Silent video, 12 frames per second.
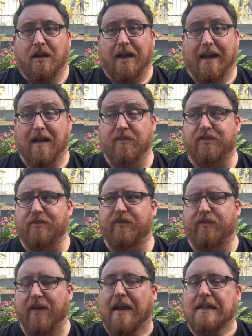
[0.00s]
I have some
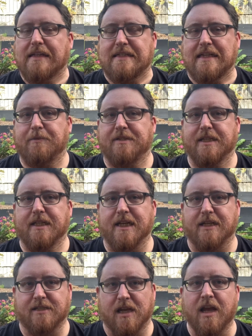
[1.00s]
fairly deep-seated
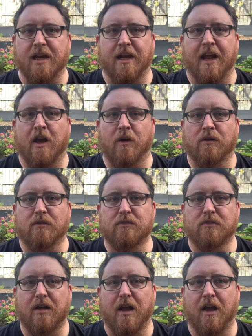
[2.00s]
anxiety now.
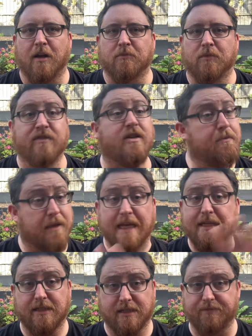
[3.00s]
I've done
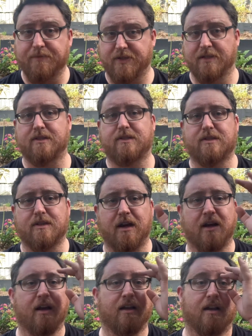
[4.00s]
plays since.
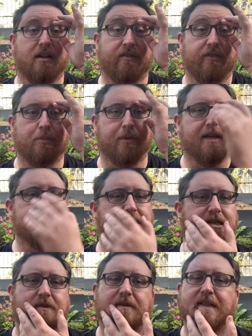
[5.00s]
I kind of view plays
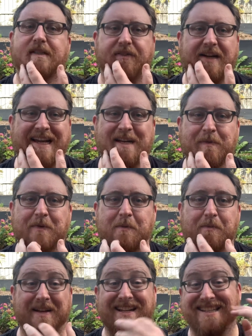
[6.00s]
as a really different animal,
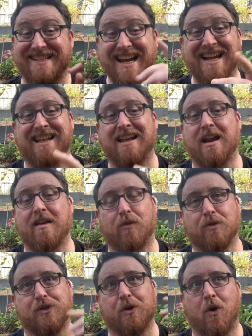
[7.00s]
but in saying that, I've
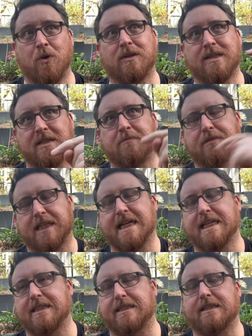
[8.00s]
also only done
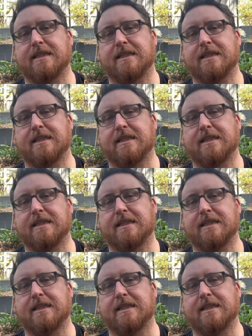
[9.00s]
plays